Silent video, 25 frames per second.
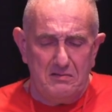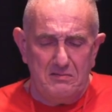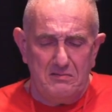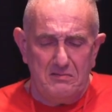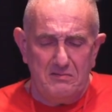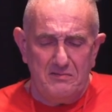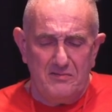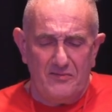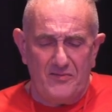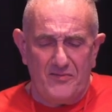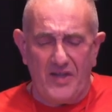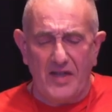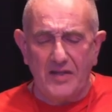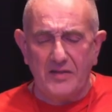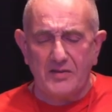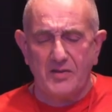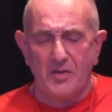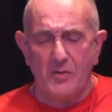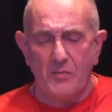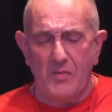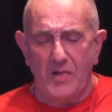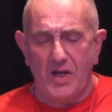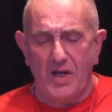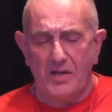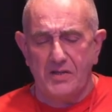think too
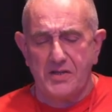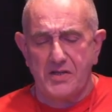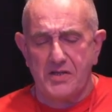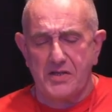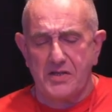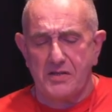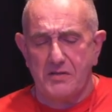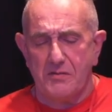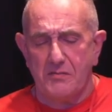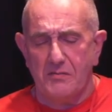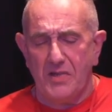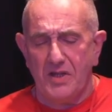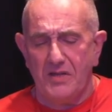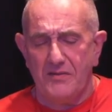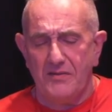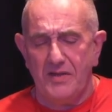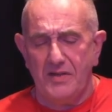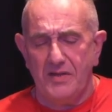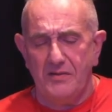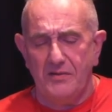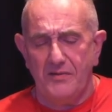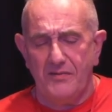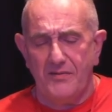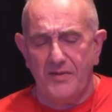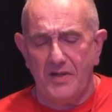much. But then
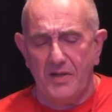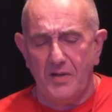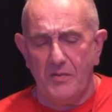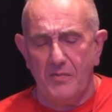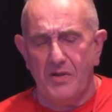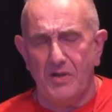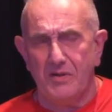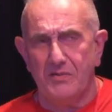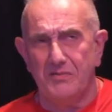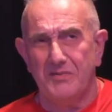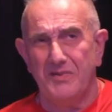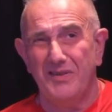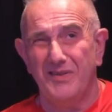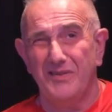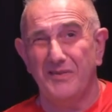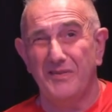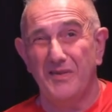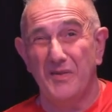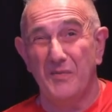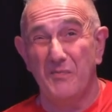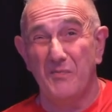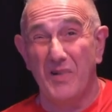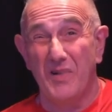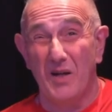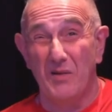you think about you know, the
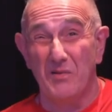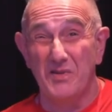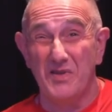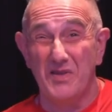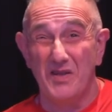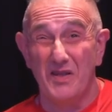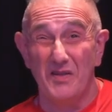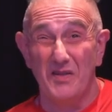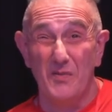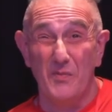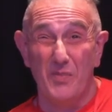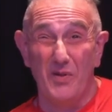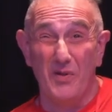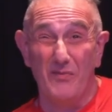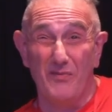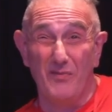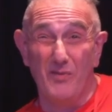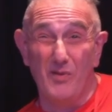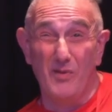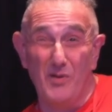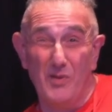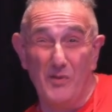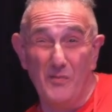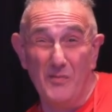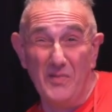browser, the
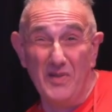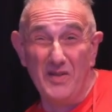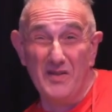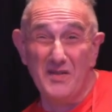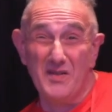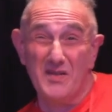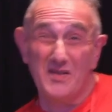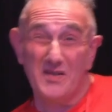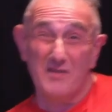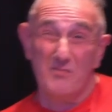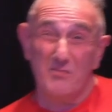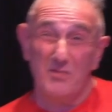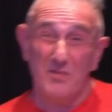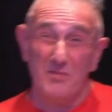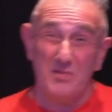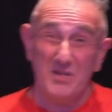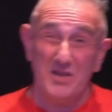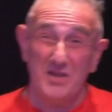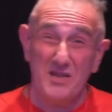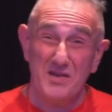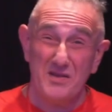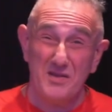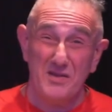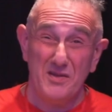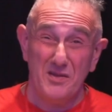performance. What what
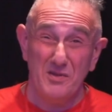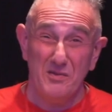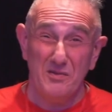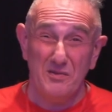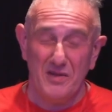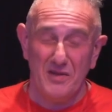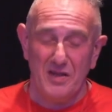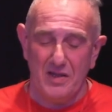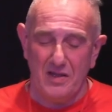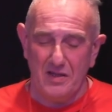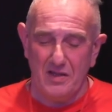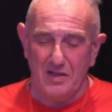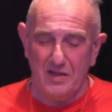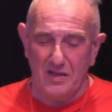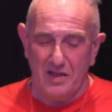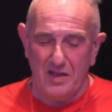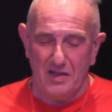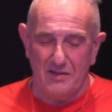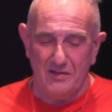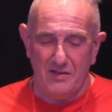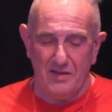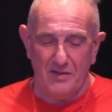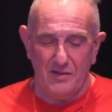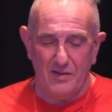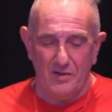does it do there
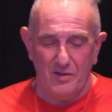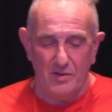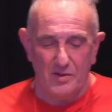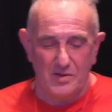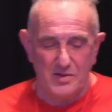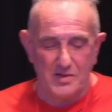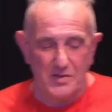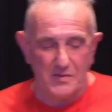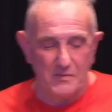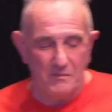under the hood?